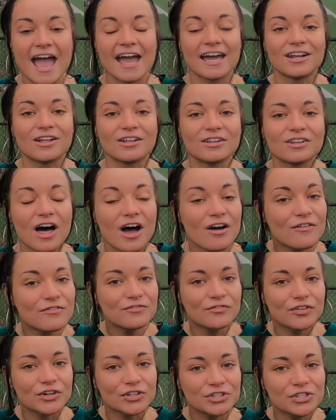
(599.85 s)
and
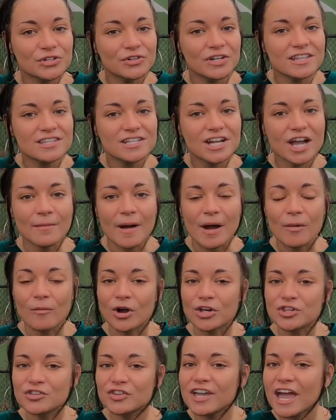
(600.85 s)
love for students to come out and
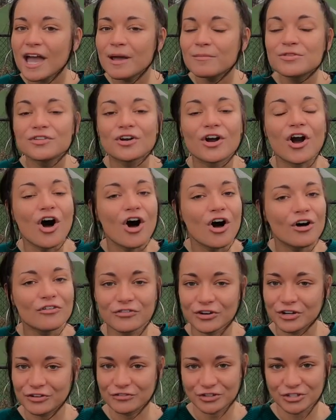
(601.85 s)
watch the games. They're all
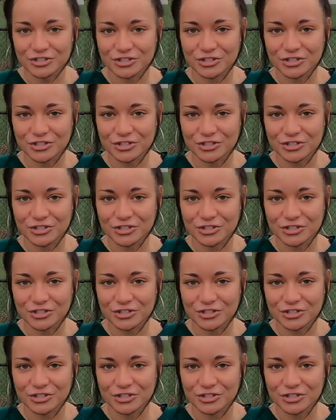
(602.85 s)
free for